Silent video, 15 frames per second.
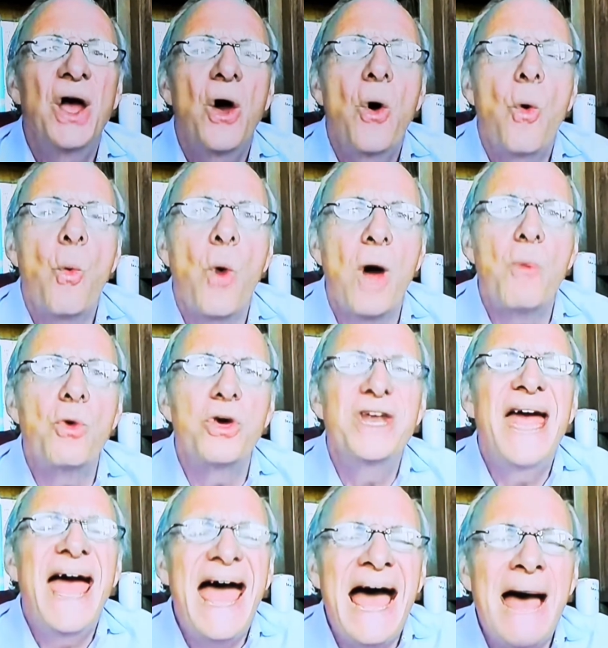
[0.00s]
What would
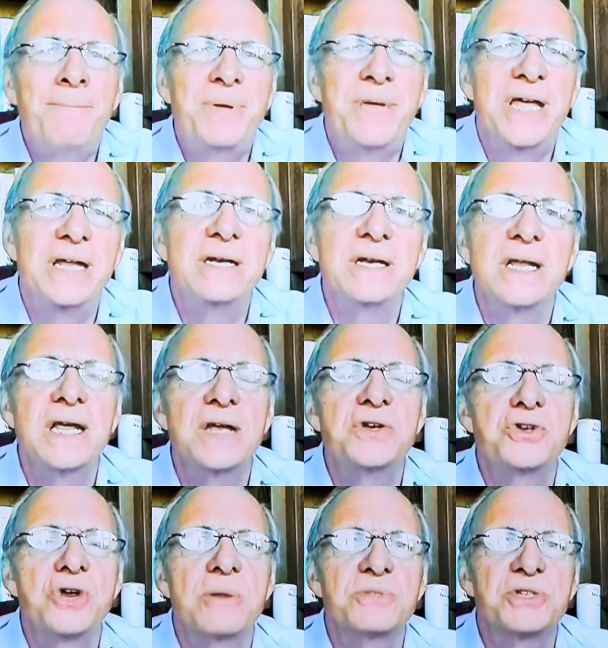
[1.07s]
happen in
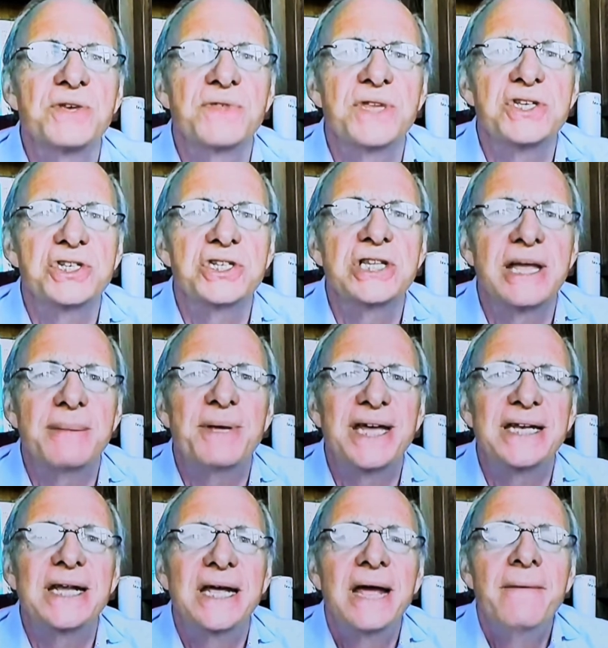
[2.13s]
terms of this limit
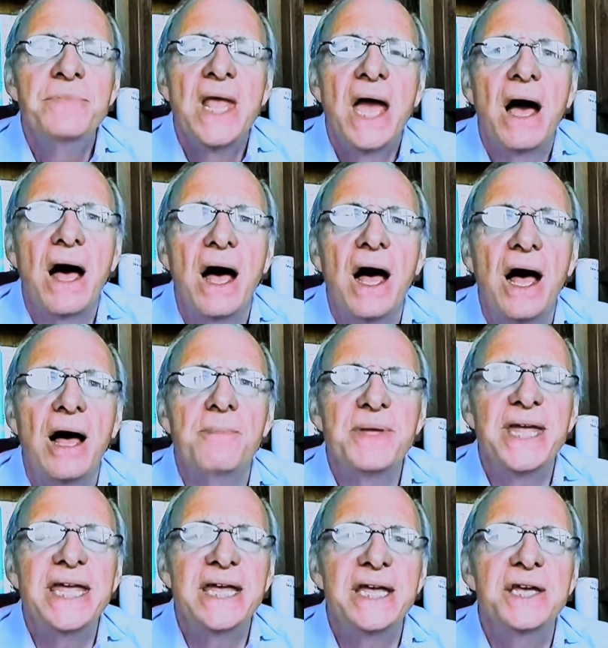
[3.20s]

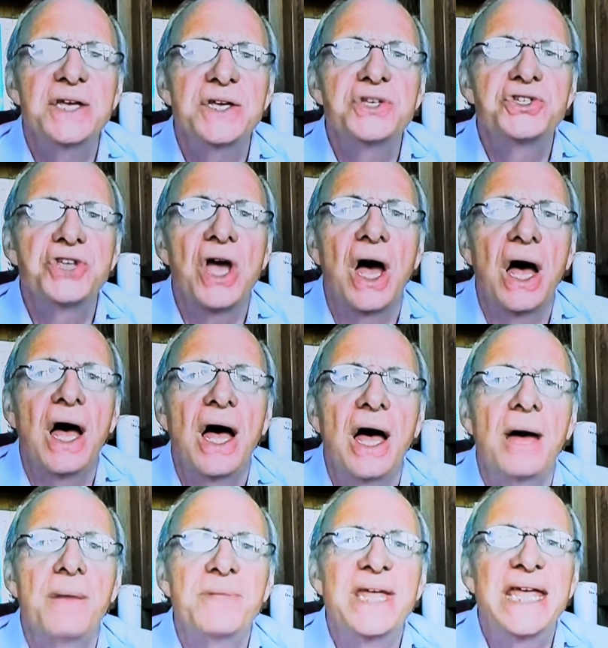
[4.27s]
is
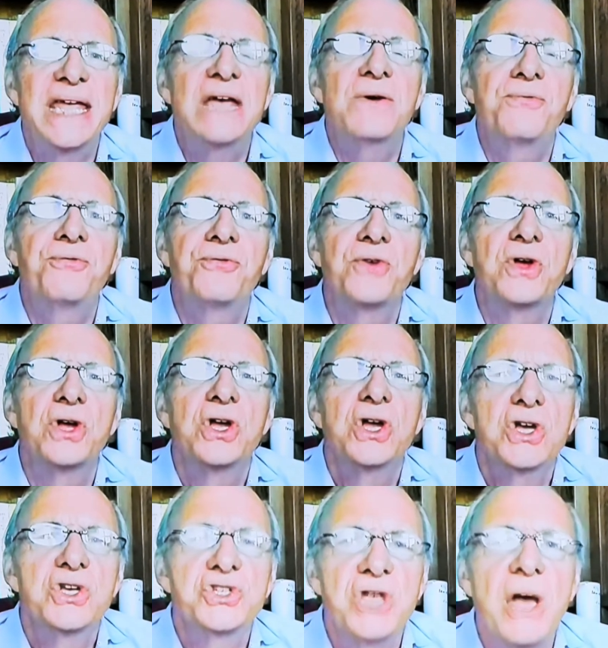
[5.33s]
if
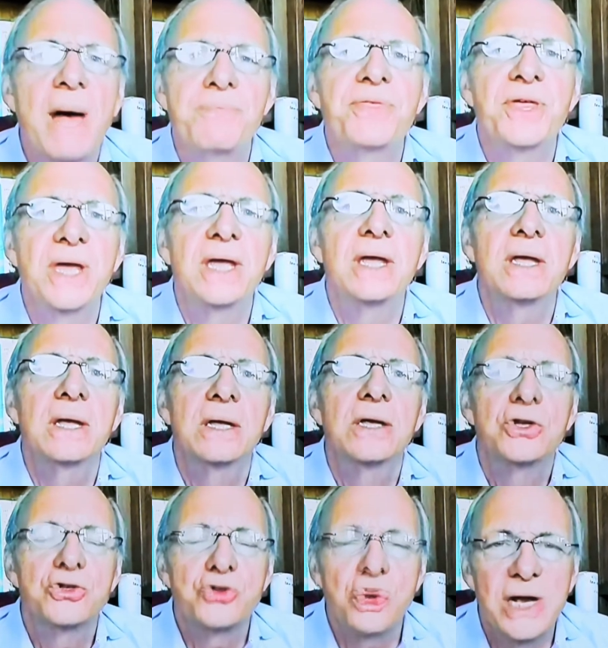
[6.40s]
something
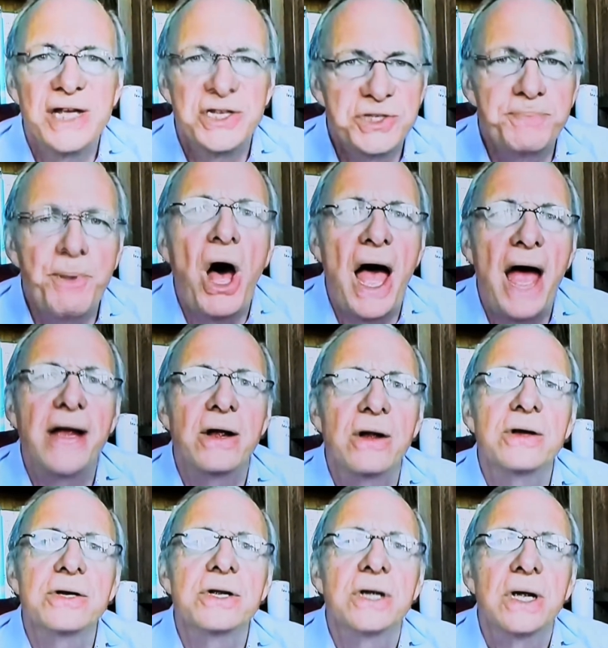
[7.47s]

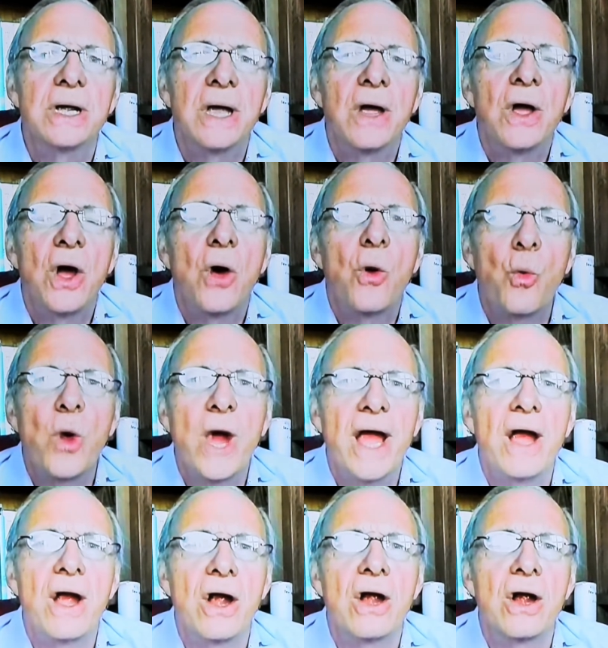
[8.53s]
transpired
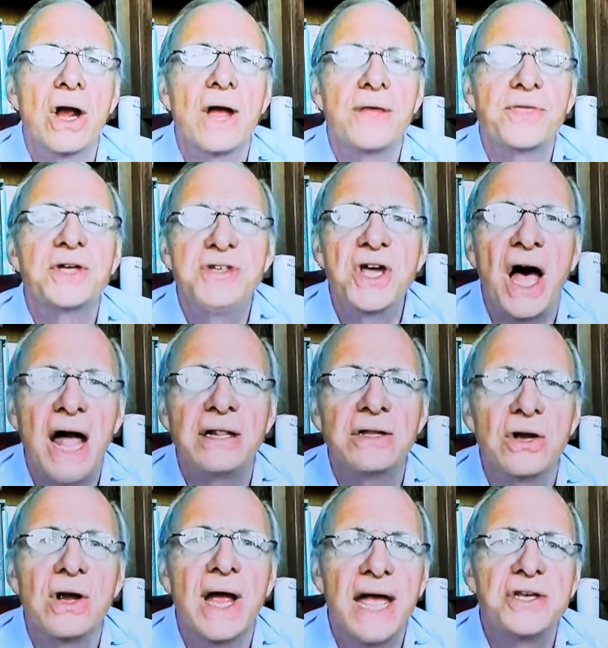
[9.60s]
where the
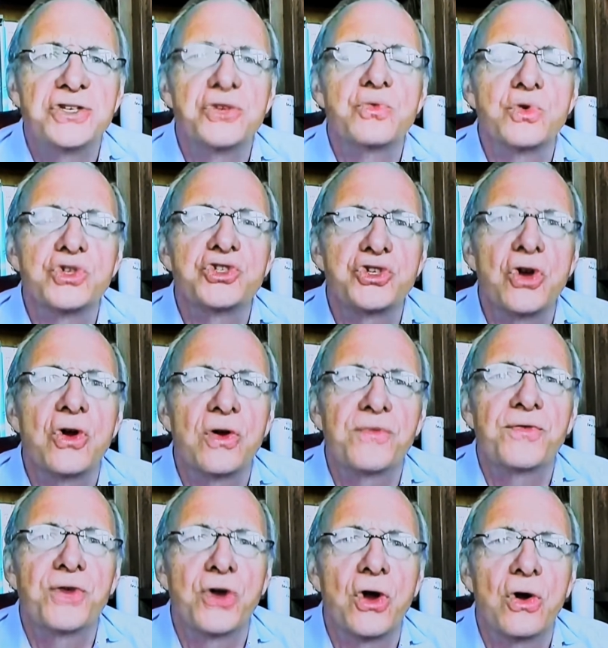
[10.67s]
dollar as a reserve
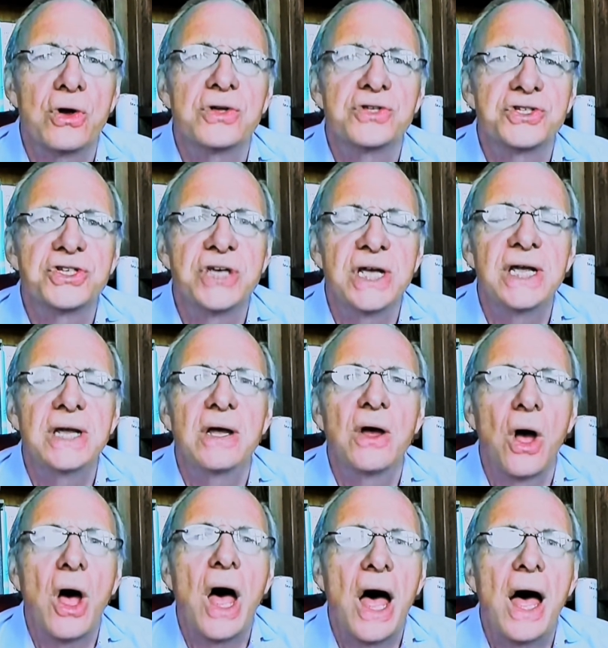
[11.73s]
currency,
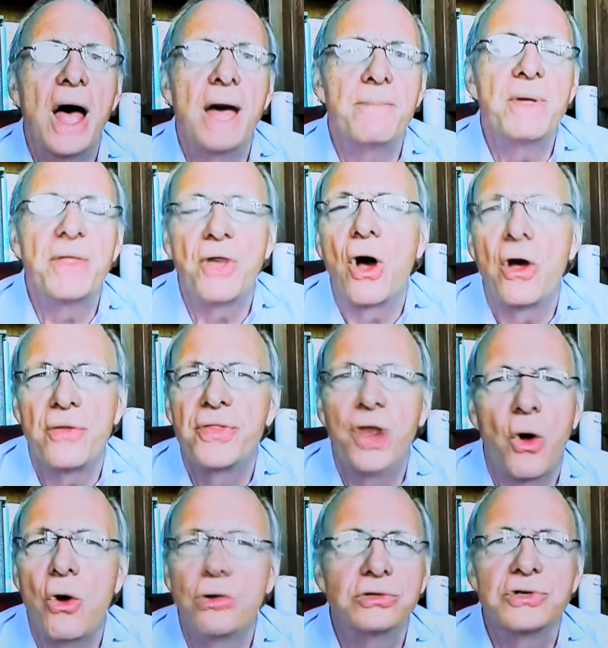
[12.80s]
the
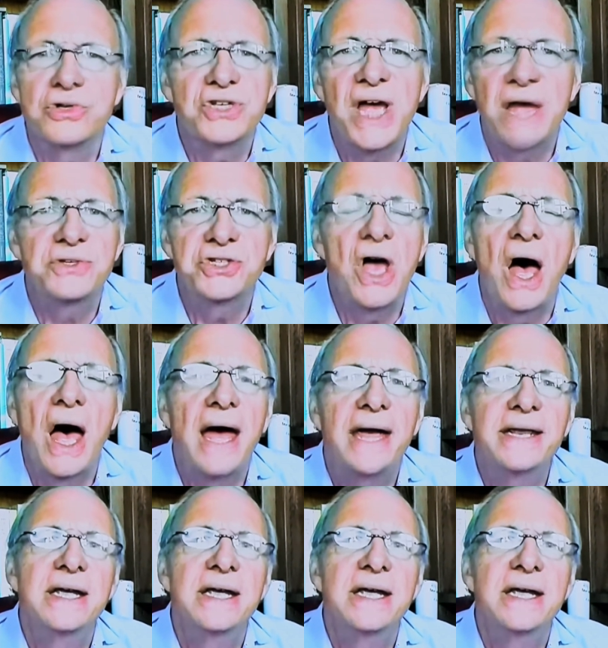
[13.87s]
holders outside,